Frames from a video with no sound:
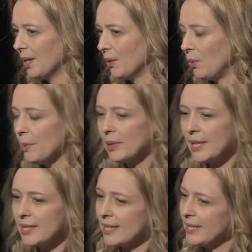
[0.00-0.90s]
Women
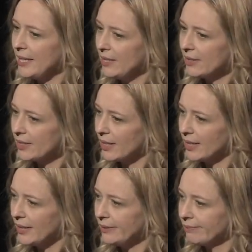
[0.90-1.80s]
like St. Edith
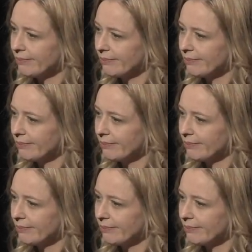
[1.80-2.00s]
Stein,